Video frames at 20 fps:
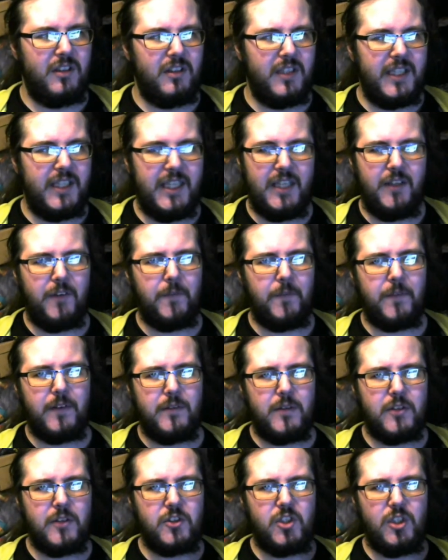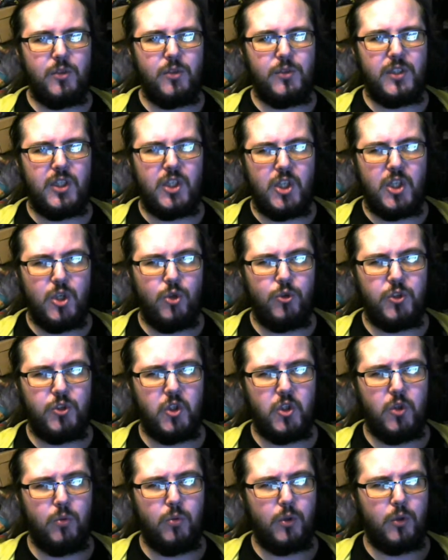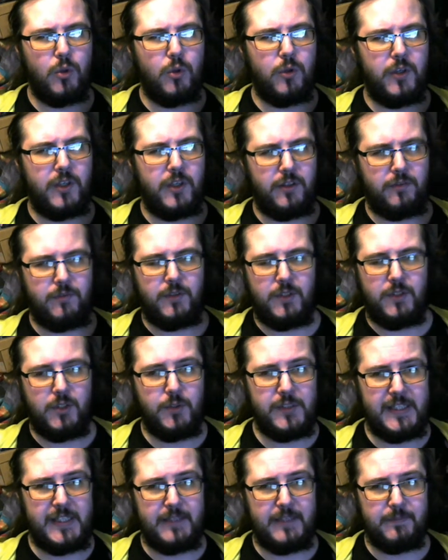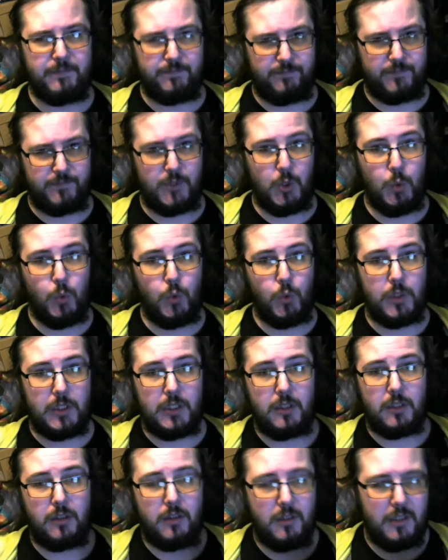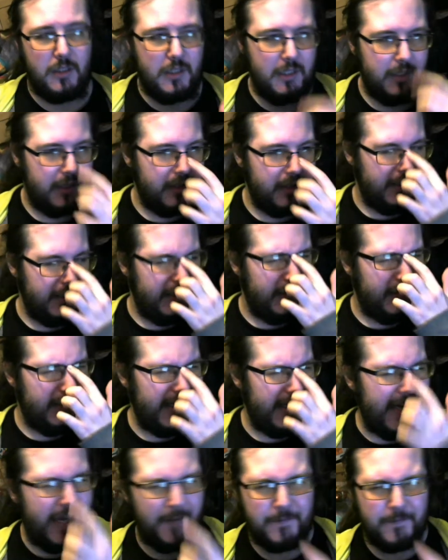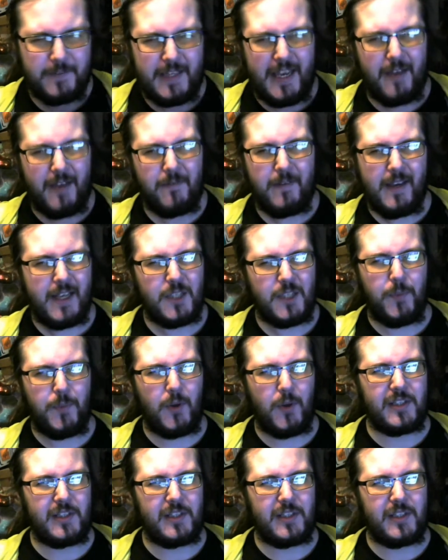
Even if I'm just using YouTube or using Google, have to have Xbox